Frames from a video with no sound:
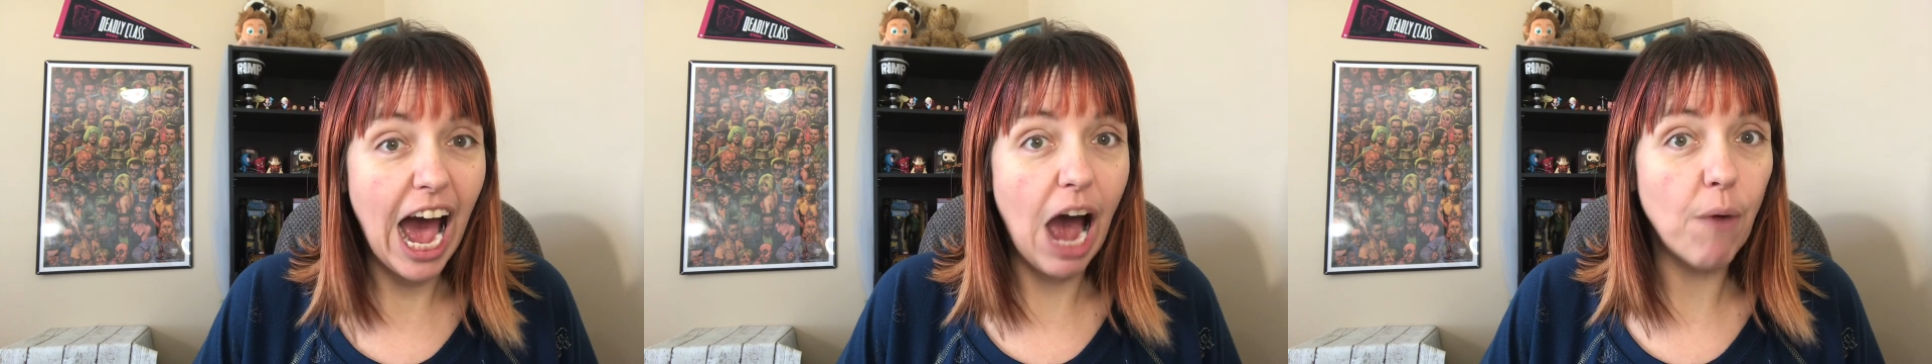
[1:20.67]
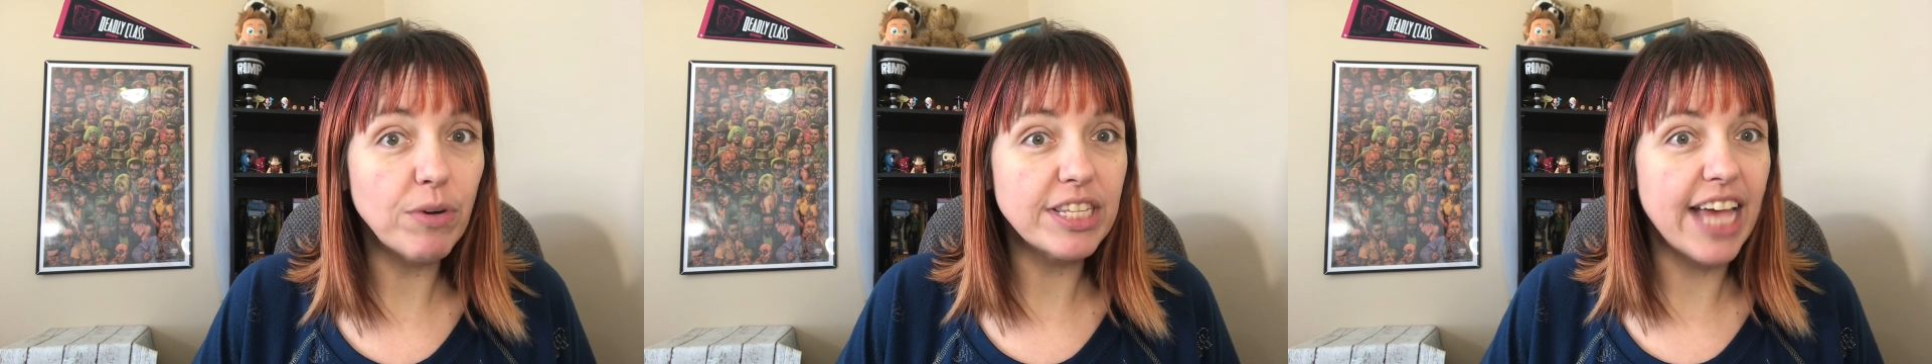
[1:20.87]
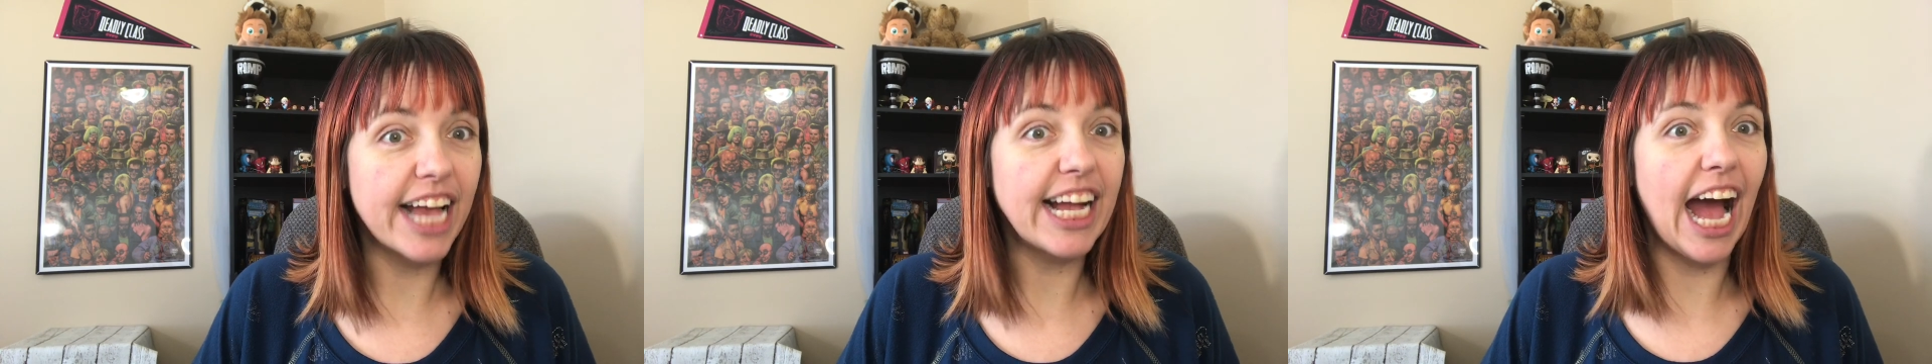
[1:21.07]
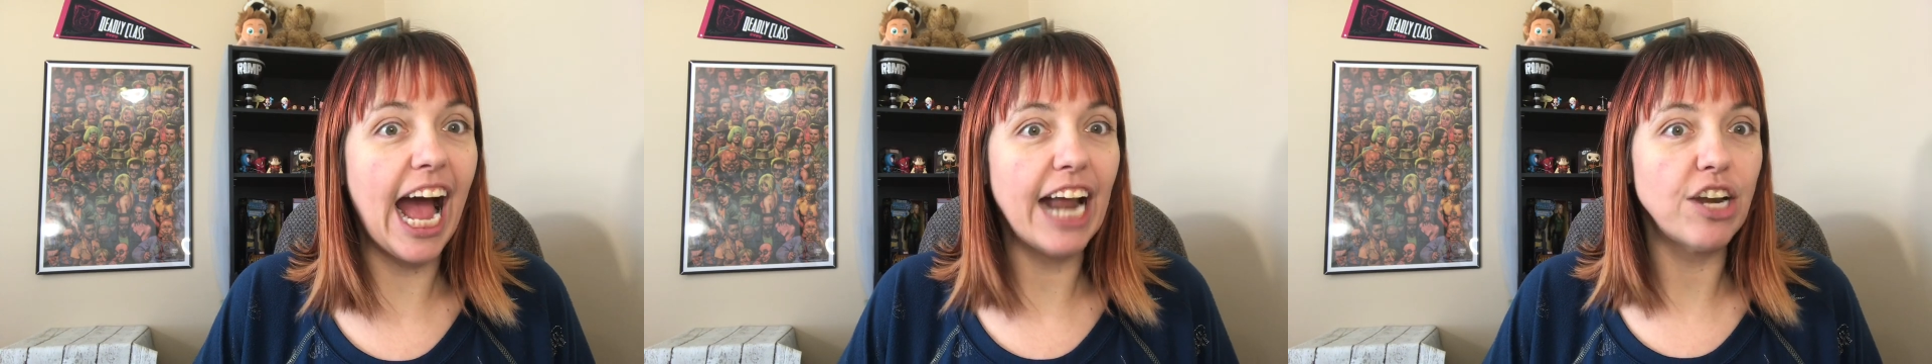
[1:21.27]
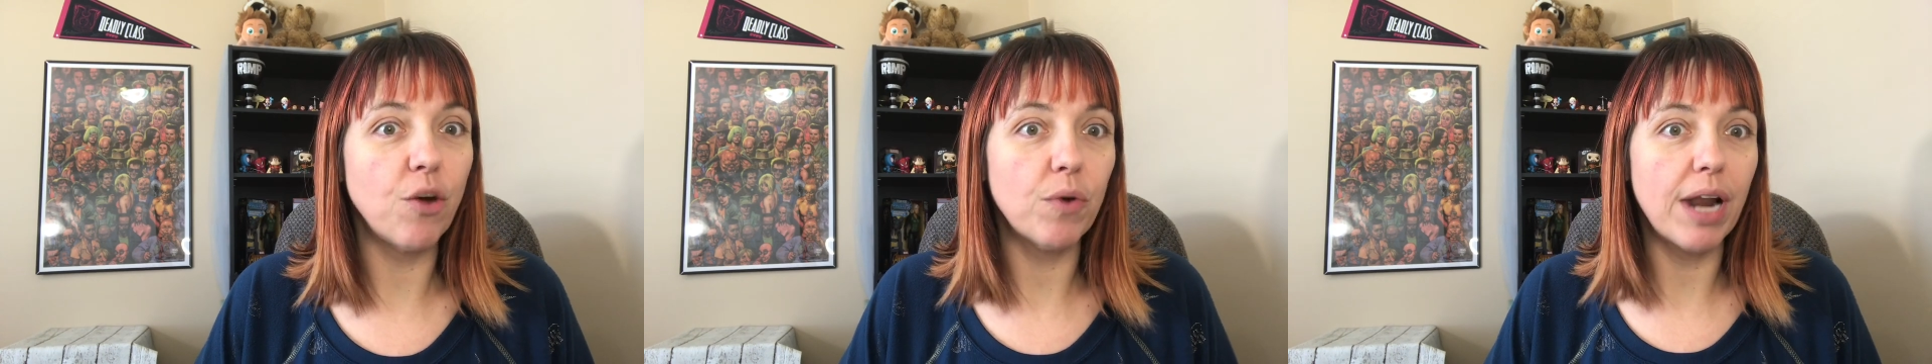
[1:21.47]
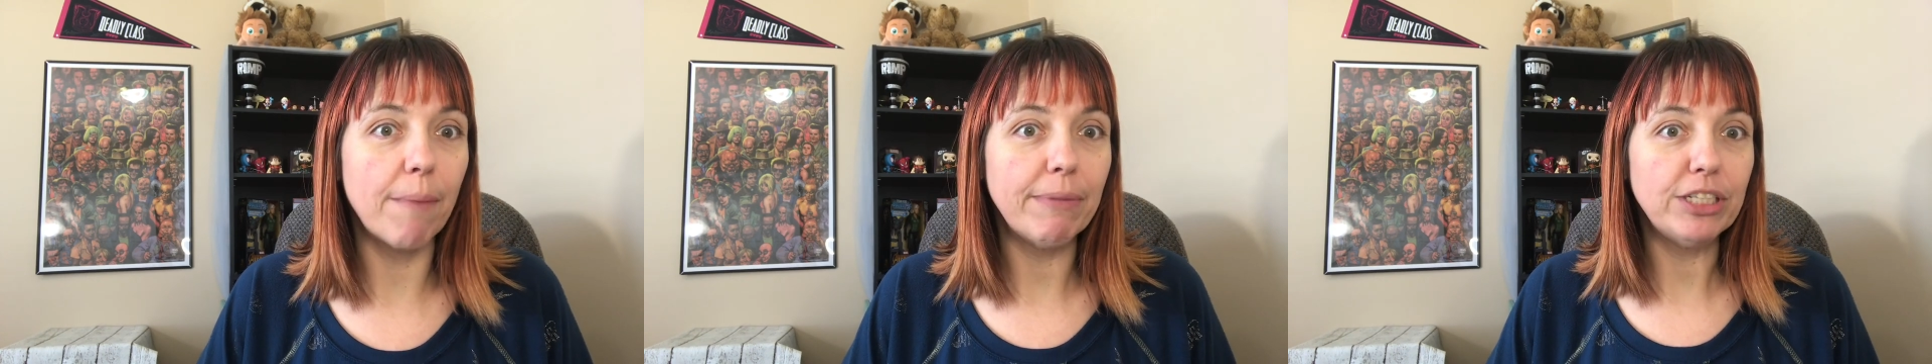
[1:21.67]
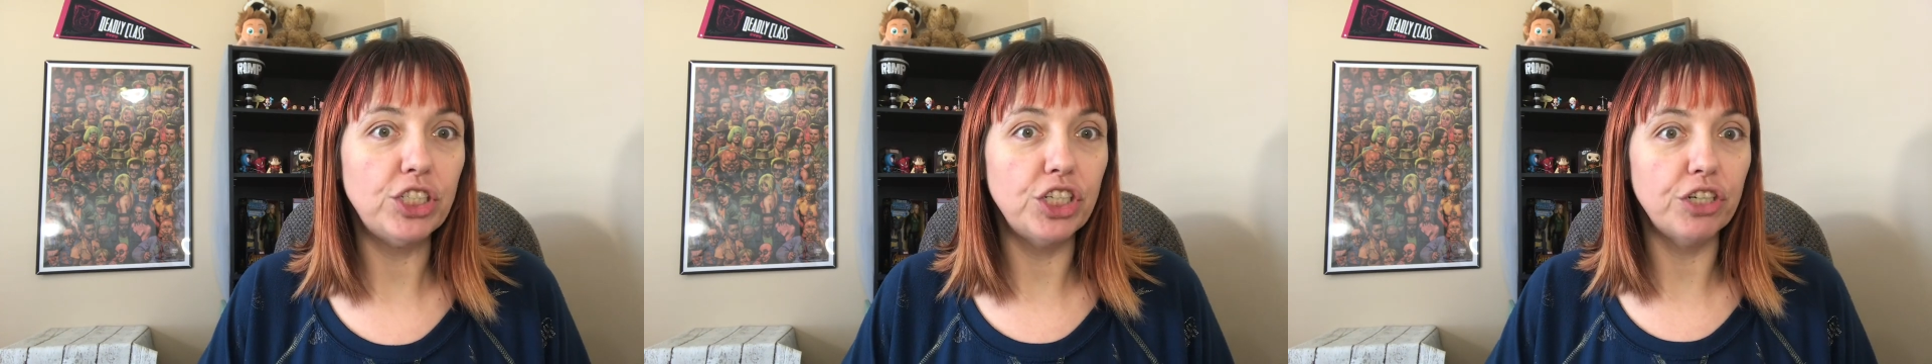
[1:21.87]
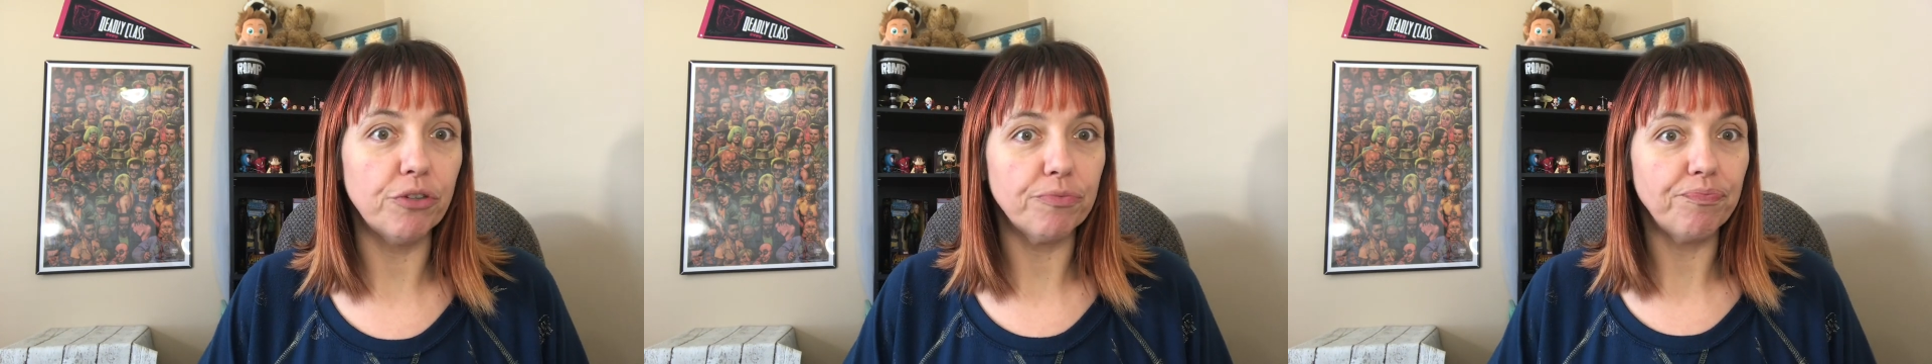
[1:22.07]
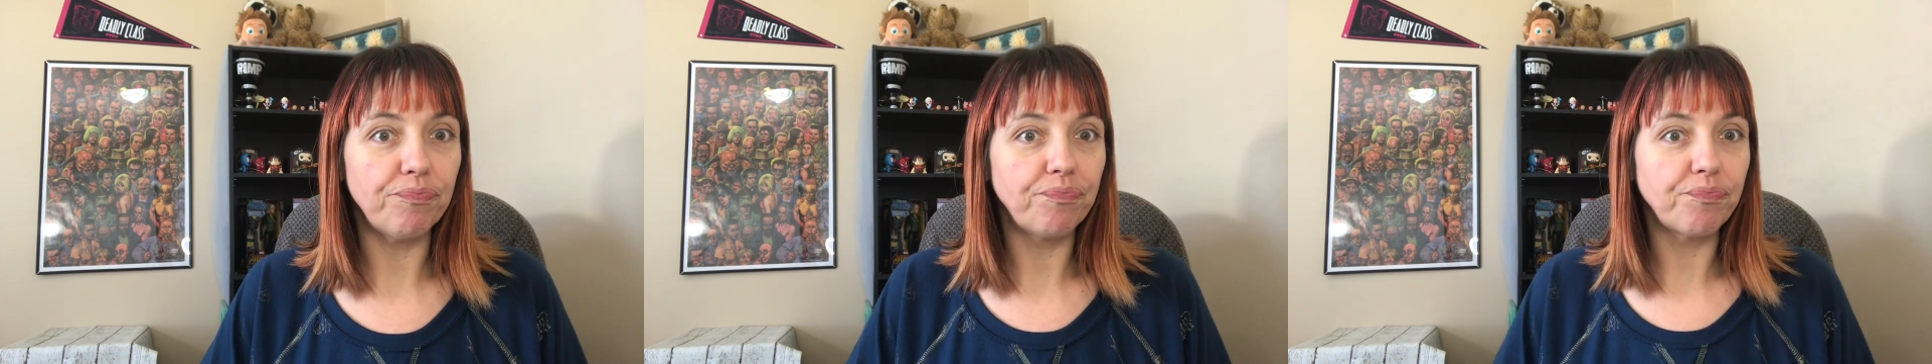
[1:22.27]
I was like, I know what I'm going to do.